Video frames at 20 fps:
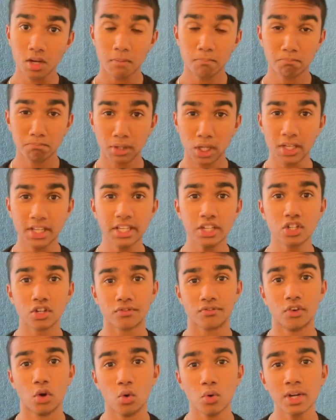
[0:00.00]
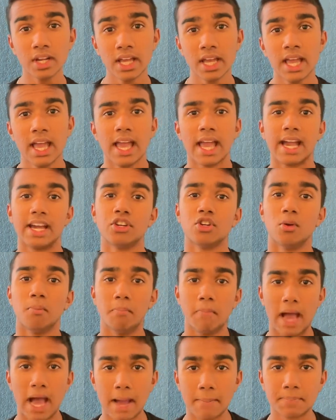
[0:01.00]
plug in your phone and your
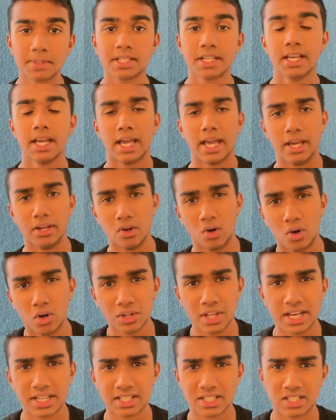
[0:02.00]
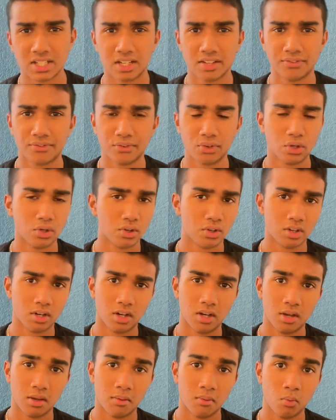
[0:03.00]
maps and all that stuff,
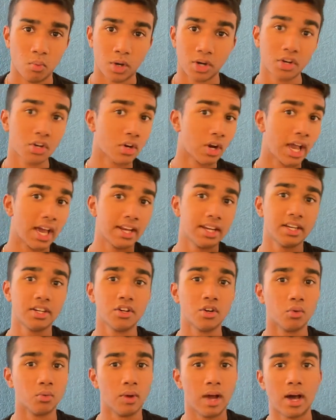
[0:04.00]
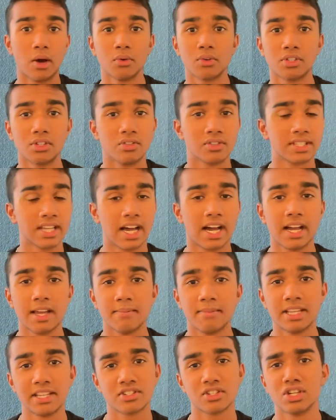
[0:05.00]
your where you're headed, your route, your
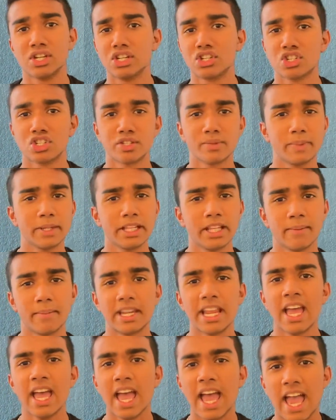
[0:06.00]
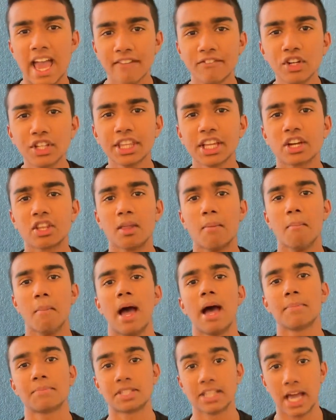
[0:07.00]
time, destination, speed limit, everything on the
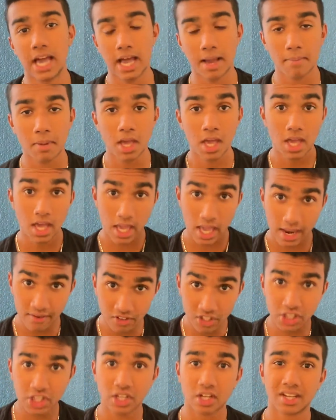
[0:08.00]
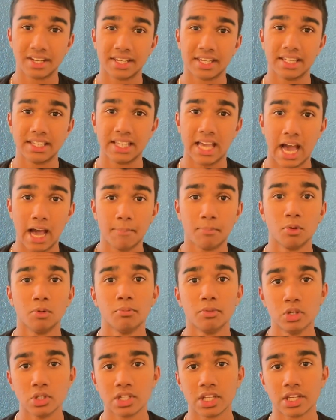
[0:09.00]
Maps app, everything on the Apple
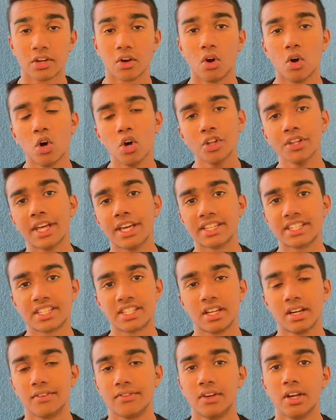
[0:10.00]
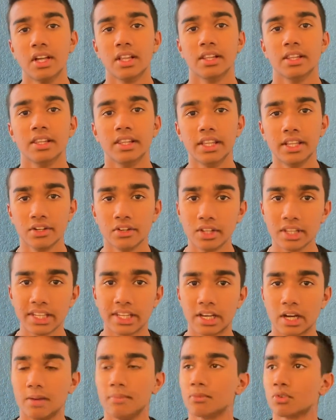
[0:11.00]
Music, all that stuff literally
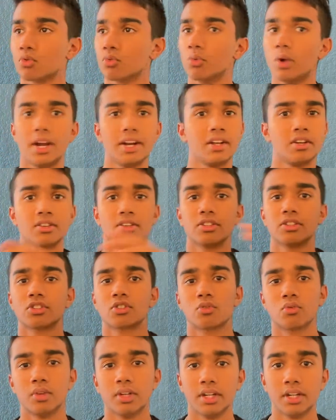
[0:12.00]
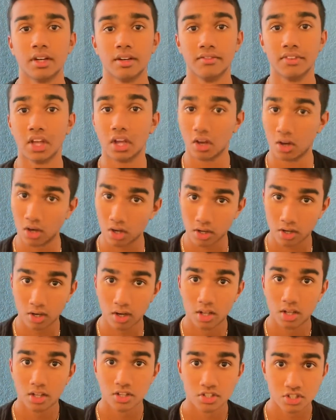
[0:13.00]
comes right onto the screen of the car.
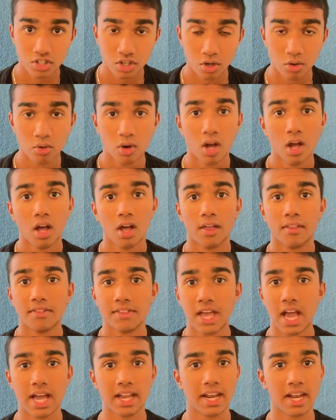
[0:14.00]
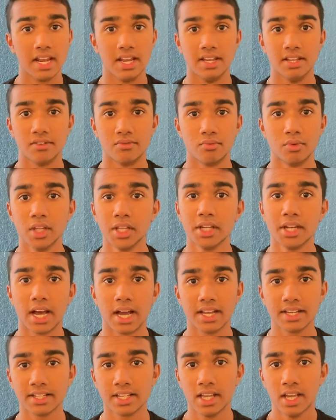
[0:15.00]
So that is really
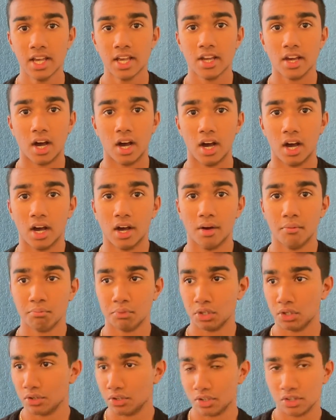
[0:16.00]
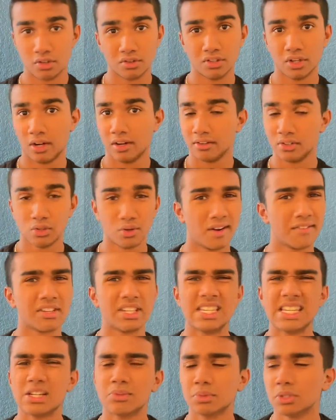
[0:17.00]
nice. You don't have
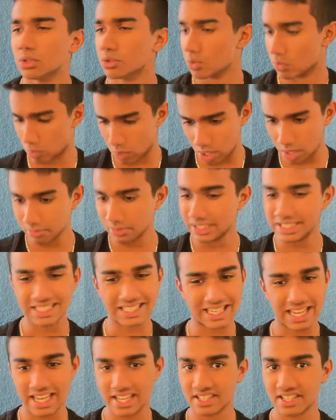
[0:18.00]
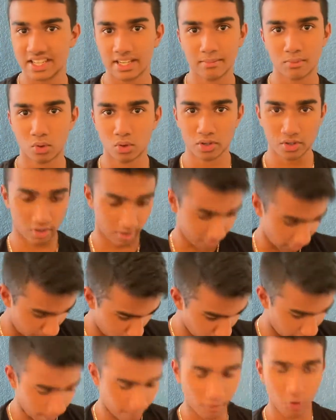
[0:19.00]
to deal with those wobbly stands anymore. You don't have
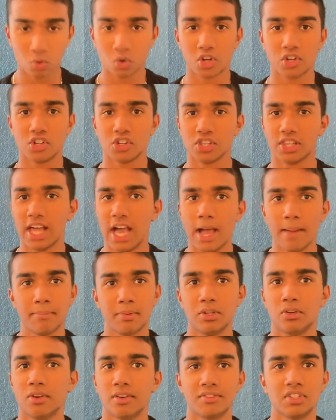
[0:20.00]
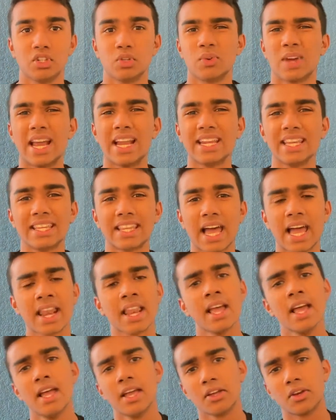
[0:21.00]
to put the phone on your lap. You don't have to do any of
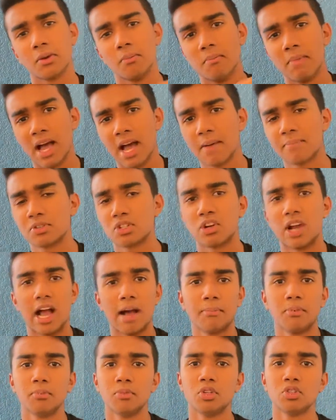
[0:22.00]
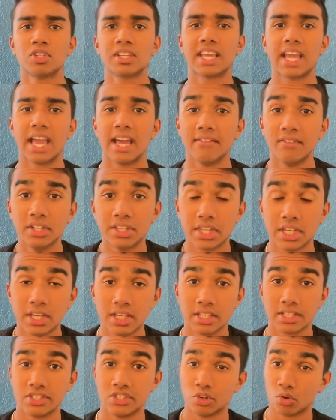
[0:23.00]
that. Your maps, your Apple Music, everything
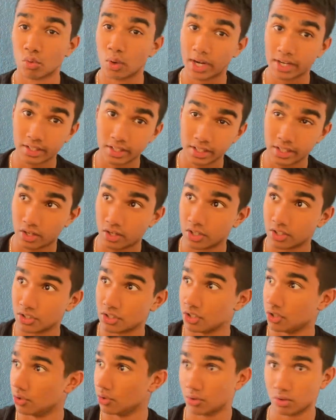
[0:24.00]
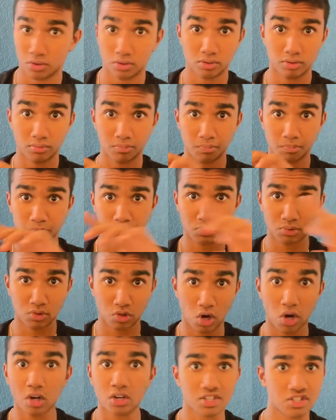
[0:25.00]
is directly onto your
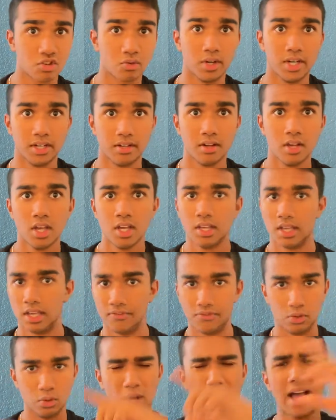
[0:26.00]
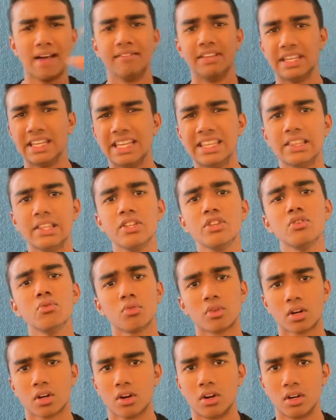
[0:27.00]
car screen, if you have it in the
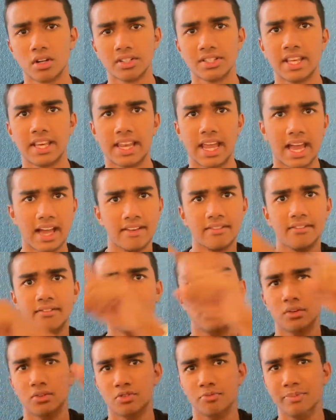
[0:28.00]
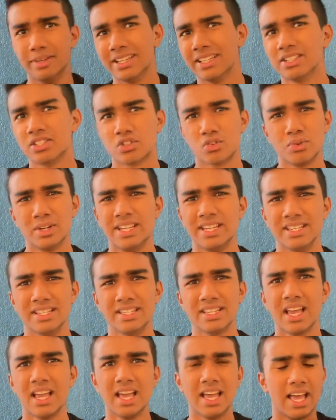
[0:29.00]
newer cars that have those big screens,
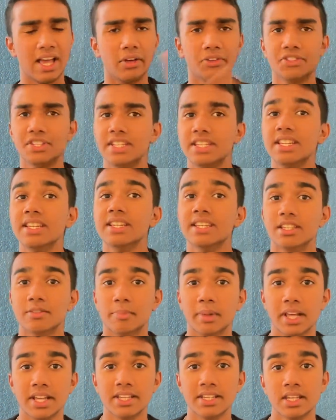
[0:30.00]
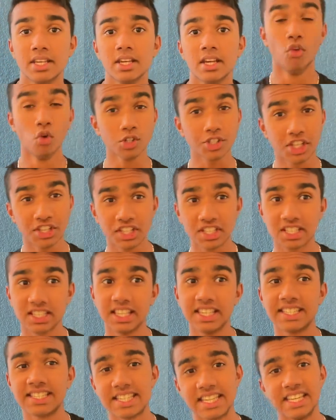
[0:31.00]
LCD displays. Fourth on this
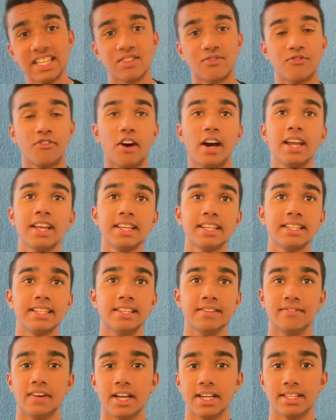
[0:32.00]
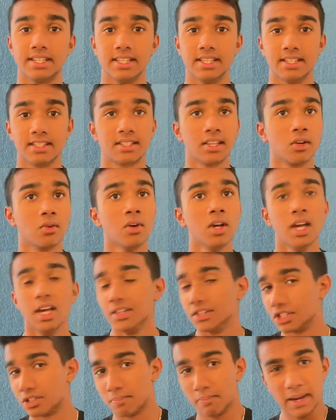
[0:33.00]
list is Find Devices. So
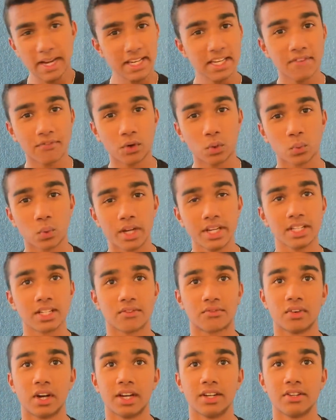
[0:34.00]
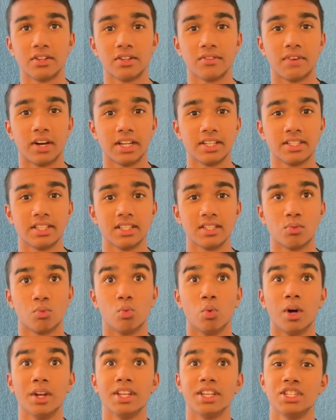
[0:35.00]
there's many different ways to find your devices.
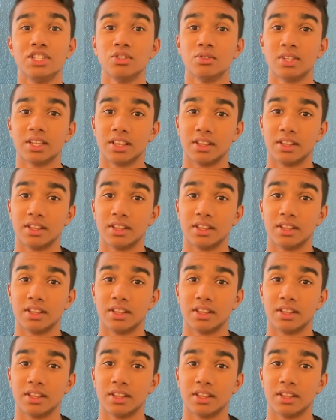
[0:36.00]
One is using the